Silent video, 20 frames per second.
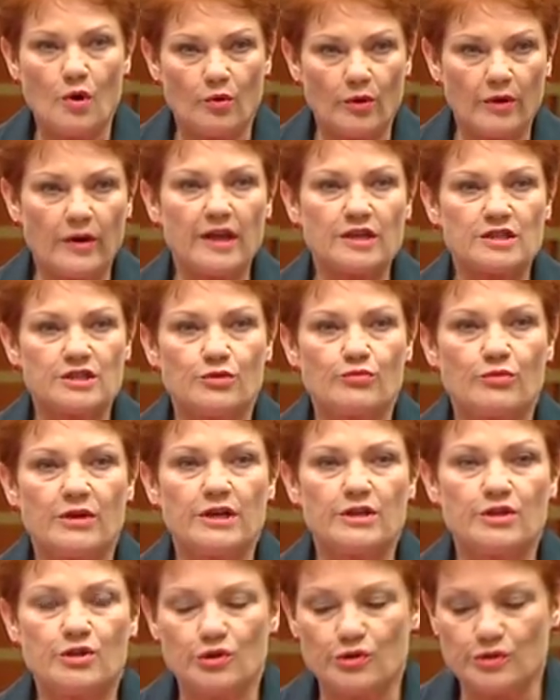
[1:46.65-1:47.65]
We're actually
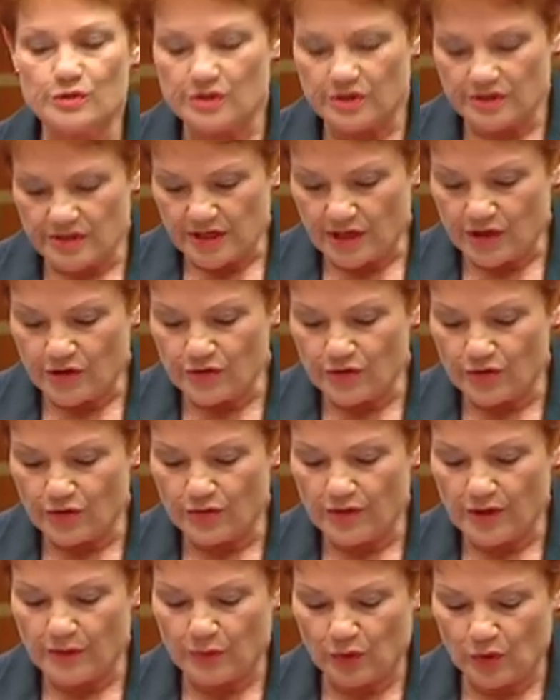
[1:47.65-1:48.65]
ringing you to tell you
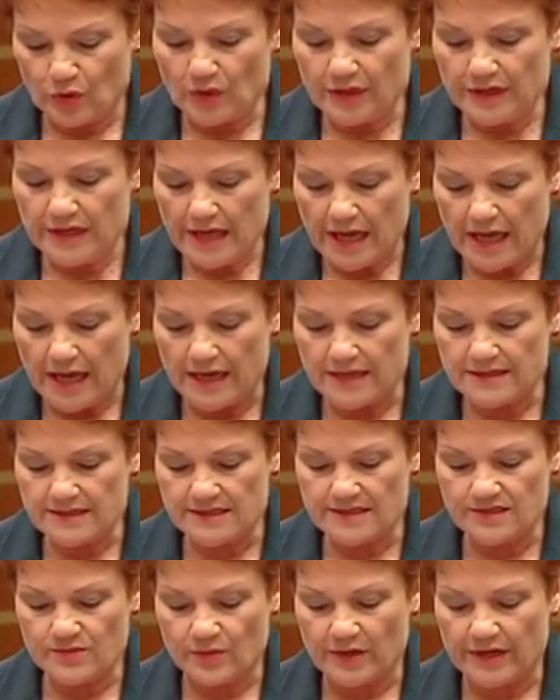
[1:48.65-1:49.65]
that Pauline
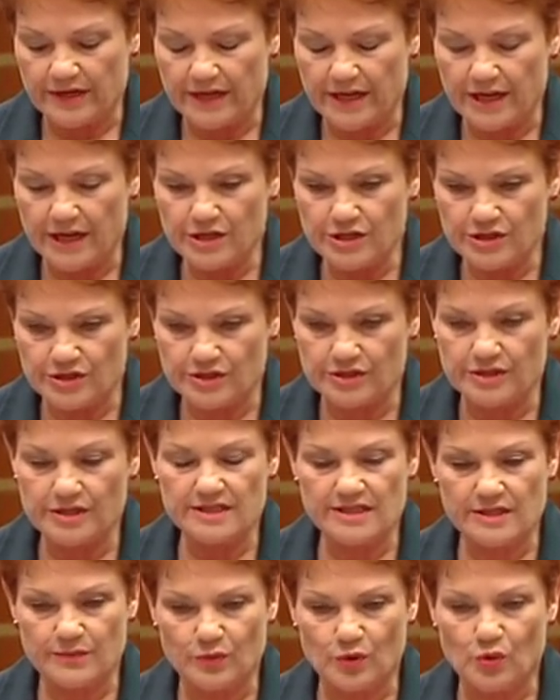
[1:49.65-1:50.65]
Hanson's One Nation is
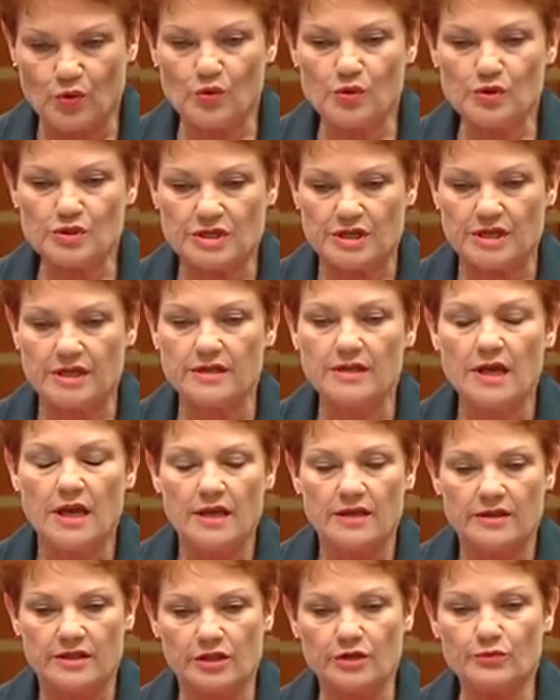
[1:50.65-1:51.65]
supporting
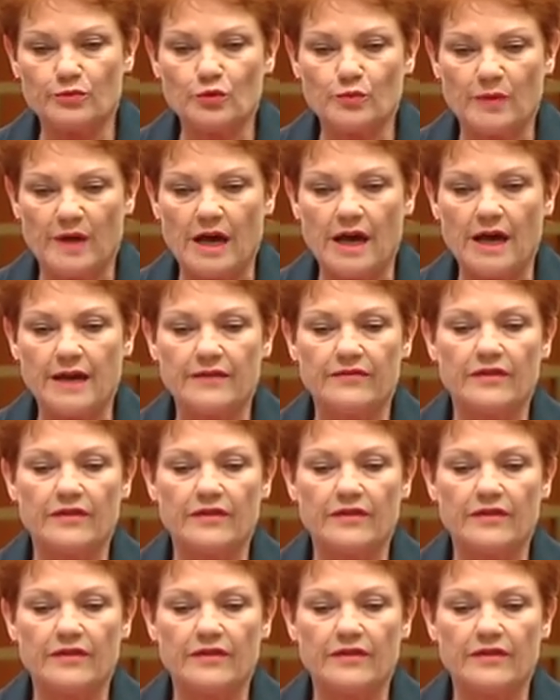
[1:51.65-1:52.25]
the Liberal Party,